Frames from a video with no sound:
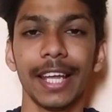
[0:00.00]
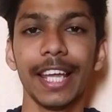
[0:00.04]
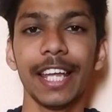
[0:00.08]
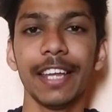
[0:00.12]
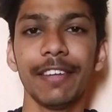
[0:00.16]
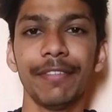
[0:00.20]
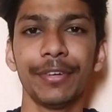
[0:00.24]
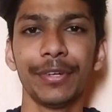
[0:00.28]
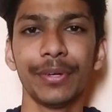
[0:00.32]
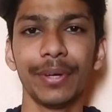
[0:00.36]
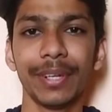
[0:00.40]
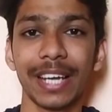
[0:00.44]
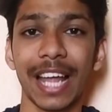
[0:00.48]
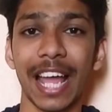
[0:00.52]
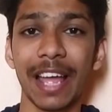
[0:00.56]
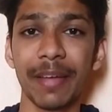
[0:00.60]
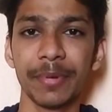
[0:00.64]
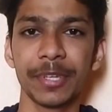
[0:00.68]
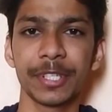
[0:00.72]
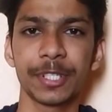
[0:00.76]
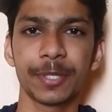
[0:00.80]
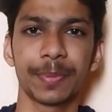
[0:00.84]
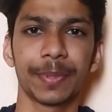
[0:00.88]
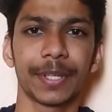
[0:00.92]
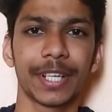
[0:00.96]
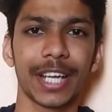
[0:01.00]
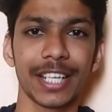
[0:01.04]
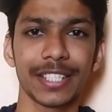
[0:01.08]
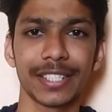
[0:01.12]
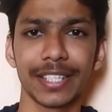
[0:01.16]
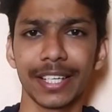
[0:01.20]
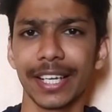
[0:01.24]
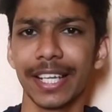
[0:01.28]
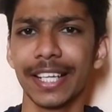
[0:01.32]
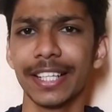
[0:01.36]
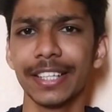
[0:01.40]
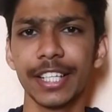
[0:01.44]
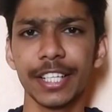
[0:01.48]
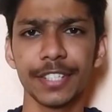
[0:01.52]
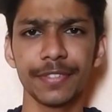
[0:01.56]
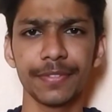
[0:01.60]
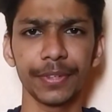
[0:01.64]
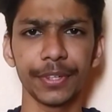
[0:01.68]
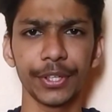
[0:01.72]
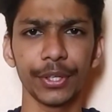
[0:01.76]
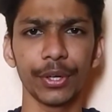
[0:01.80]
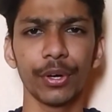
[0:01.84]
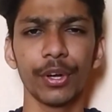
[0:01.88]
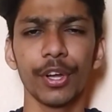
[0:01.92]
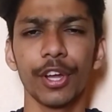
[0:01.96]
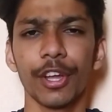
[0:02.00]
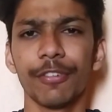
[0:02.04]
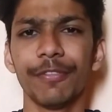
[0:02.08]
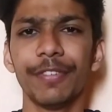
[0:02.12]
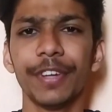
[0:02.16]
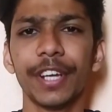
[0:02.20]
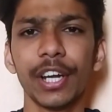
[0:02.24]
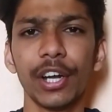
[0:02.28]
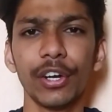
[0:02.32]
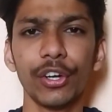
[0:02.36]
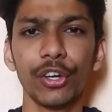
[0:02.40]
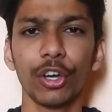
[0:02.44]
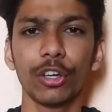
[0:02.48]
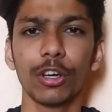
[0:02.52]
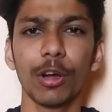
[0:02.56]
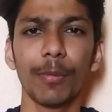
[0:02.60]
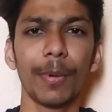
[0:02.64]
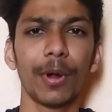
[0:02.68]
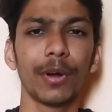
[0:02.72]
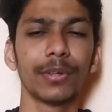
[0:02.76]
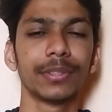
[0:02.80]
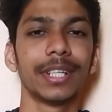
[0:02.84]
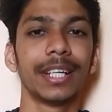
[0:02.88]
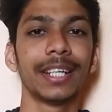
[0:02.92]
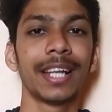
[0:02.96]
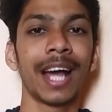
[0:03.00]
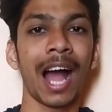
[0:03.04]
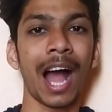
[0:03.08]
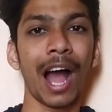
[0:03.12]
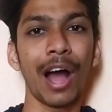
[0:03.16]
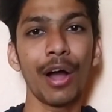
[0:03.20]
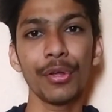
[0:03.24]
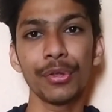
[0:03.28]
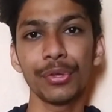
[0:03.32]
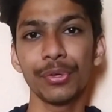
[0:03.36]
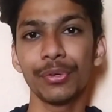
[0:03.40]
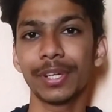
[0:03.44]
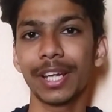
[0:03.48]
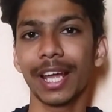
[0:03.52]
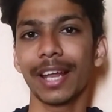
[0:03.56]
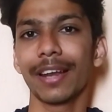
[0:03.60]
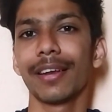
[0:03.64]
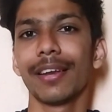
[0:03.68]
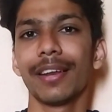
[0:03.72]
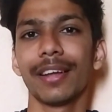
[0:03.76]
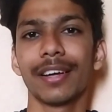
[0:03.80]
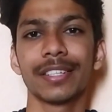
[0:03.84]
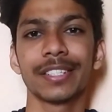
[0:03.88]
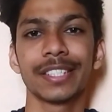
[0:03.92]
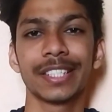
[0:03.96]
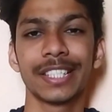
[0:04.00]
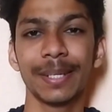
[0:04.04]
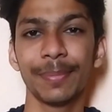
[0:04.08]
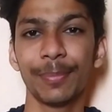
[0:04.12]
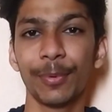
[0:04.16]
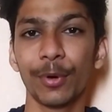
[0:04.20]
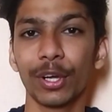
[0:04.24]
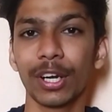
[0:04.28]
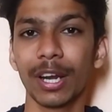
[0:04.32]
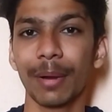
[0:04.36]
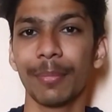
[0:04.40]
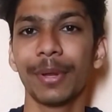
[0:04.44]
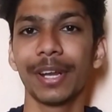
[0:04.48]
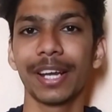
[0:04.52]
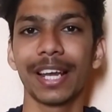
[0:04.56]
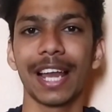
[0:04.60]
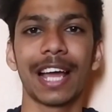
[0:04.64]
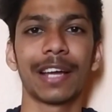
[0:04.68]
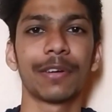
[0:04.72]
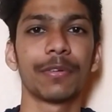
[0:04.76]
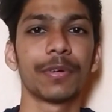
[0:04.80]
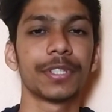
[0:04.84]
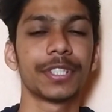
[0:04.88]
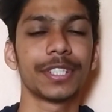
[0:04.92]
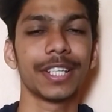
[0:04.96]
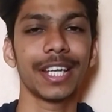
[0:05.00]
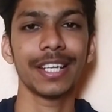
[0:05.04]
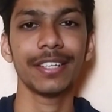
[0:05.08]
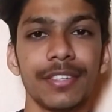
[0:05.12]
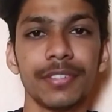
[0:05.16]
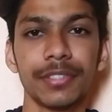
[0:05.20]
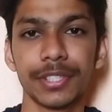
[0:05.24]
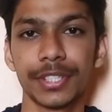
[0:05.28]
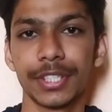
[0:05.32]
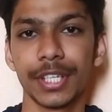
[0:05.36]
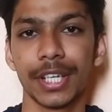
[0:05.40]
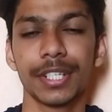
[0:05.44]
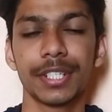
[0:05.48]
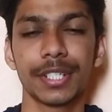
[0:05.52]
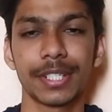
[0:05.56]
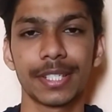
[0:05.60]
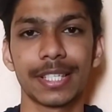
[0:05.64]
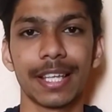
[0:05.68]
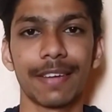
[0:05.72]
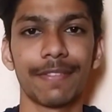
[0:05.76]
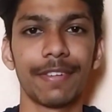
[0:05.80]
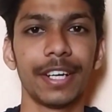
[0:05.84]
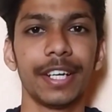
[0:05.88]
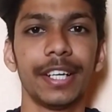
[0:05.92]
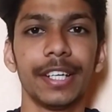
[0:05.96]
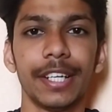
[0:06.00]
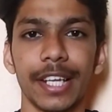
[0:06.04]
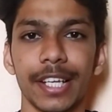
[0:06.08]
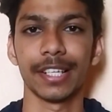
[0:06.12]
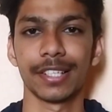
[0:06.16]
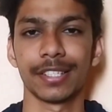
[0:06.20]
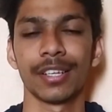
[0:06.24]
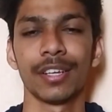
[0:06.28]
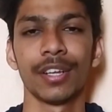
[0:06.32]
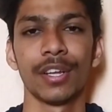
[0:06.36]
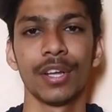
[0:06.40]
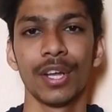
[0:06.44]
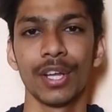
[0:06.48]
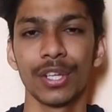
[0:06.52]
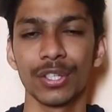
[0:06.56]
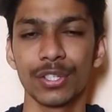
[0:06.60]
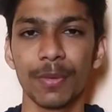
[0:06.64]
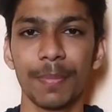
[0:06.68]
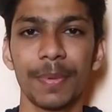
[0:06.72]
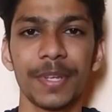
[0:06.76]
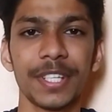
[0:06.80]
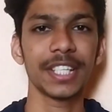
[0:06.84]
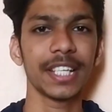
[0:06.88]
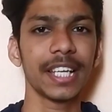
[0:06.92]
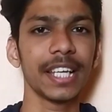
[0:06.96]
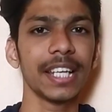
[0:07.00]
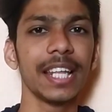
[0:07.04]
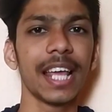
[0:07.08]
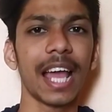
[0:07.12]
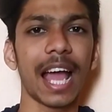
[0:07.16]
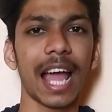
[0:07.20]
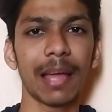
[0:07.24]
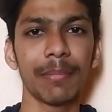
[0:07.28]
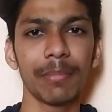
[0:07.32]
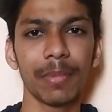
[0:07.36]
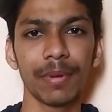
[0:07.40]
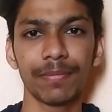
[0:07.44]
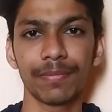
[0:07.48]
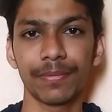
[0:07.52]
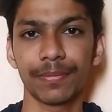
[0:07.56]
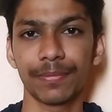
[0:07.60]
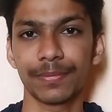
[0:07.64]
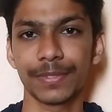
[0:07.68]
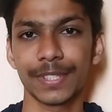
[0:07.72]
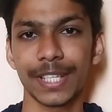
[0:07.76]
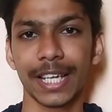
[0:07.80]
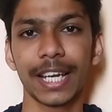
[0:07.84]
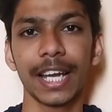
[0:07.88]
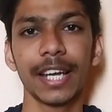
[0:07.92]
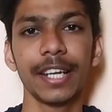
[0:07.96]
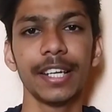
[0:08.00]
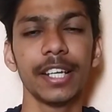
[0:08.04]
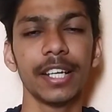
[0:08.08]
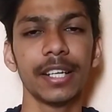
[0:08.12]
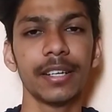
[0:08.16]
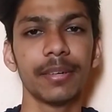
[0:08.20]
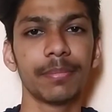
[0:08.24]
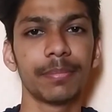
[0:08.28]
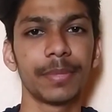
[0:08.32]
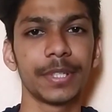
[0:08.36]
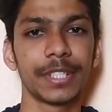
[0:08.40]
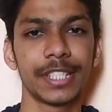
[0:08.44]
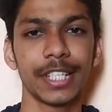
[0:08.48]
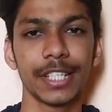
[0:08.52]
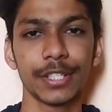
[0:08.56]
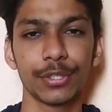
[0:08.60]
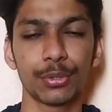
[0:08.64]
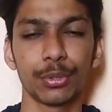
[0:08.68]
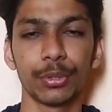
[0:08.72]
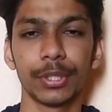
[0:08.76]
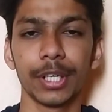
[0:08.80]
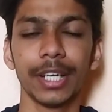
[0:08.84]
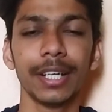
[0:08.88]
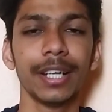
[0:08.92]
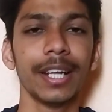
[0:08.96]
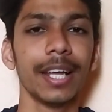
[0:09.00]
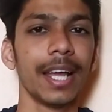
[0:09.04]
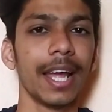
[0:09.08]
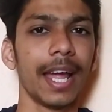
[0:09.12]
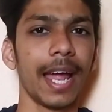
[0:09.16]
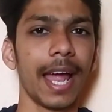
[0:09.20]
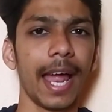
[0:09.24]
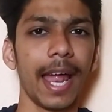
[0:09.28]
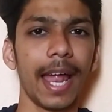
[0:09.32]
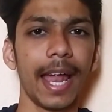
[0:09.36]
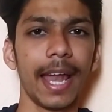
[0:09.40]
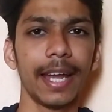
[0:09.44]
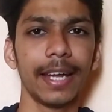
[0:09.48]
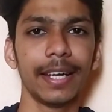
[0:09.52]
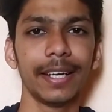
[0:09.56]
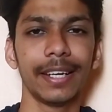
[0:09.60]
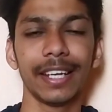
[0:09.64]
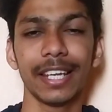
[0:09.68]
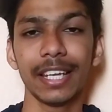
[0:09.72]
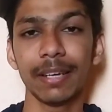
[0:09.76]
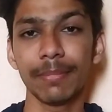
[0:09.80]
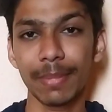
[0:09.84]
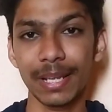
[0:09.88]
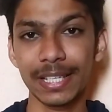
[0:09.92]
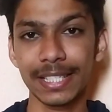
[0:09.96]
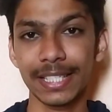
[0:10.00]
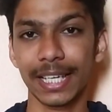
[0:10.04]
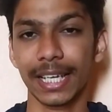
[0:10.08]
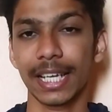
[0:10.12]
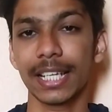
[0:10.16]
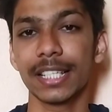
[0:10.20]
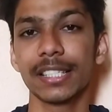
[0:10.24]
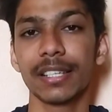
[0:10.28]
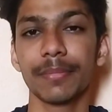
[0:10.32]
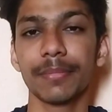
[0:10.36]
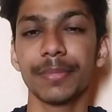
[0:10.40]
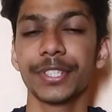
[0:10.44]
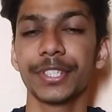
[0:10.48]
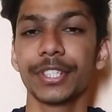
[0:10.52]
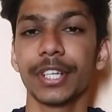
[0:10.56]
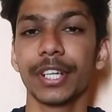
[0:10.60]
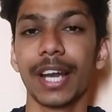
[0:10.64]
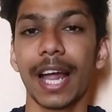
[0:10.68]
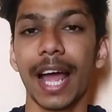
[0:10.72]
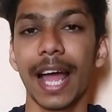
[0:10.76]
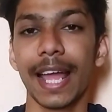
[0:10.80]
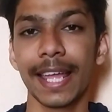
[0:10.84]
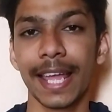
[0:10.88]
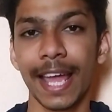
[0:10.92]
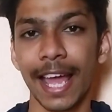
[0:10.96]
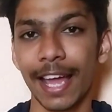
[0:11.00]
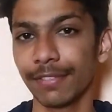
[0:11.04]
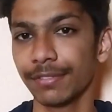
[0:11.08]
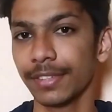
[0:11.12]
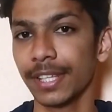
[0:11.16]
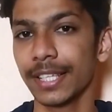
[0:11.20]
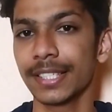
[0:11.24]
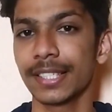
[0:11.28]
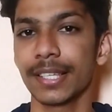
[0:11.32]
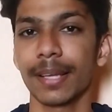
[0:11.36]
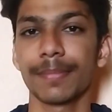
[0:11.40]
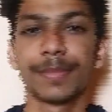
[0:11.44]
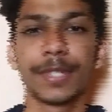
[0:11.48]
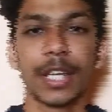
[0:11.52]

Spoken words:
Hey everyone, I'm Rishi Prakash, and in this video, we're going to talk about that how you can learn C programming language in just 7 days. So basically, I'm a second year BC student, and in my second semester, I have this